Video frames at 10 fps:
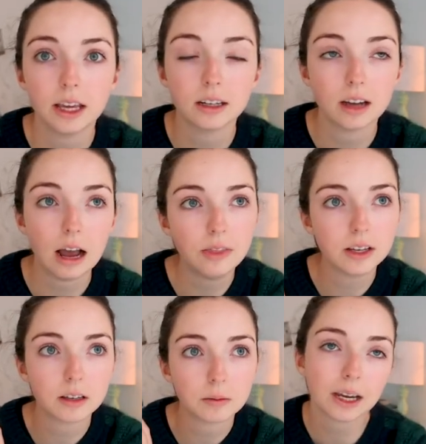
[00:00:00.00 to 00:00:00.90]
And I
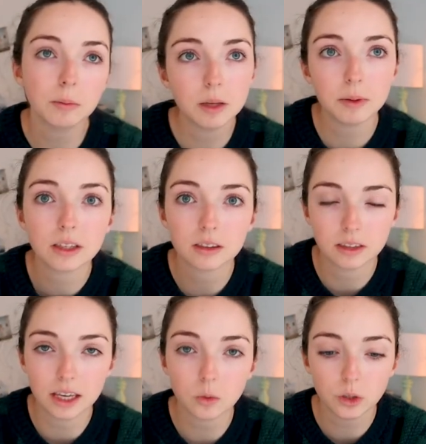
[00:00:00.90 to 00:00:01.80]
think that can be a big
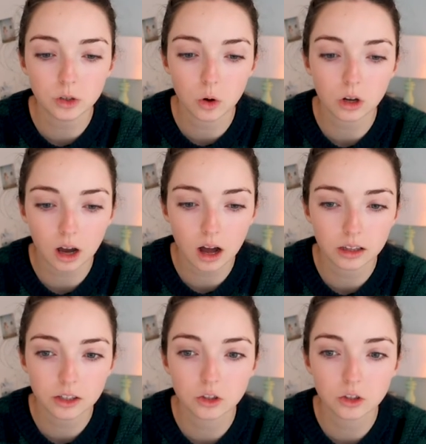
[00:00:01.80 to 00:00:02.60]
thing when you go to college.